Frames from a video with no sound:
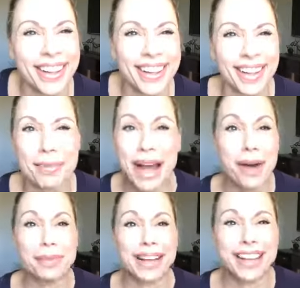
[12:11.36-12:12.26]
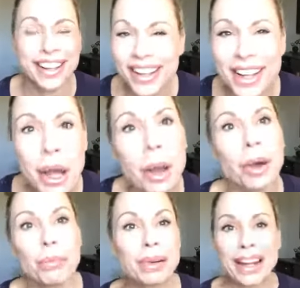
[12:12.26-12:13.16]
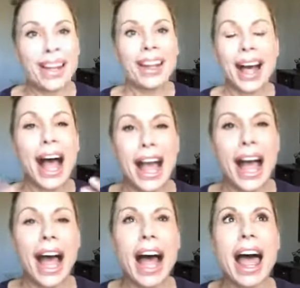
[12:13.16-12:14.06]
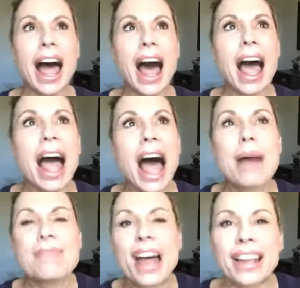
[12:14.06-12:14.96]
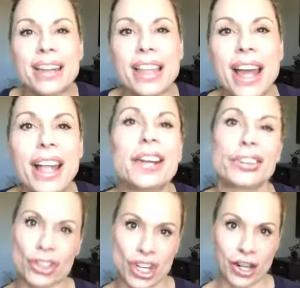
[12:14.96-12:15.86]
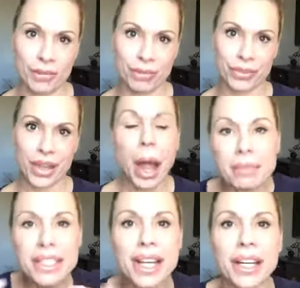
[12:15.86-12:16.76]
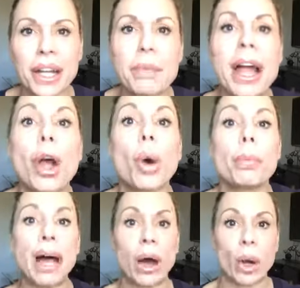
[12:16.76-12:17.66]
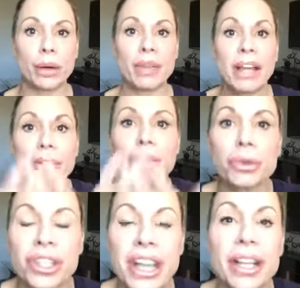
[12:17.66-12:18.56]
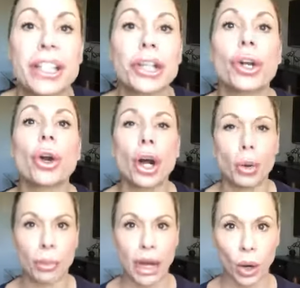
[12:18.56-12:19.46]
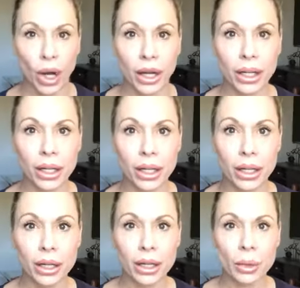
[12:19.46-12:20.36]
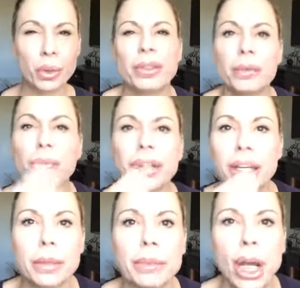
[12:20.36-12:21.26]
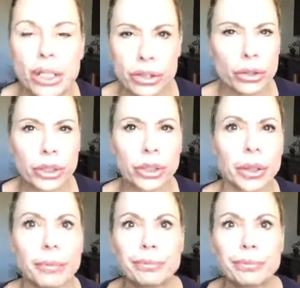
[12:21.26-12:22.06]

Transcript: about me, but I, I'm not in that energy. I'm standing in my own power, and you stand in your own power with pretty lip gloss. You can do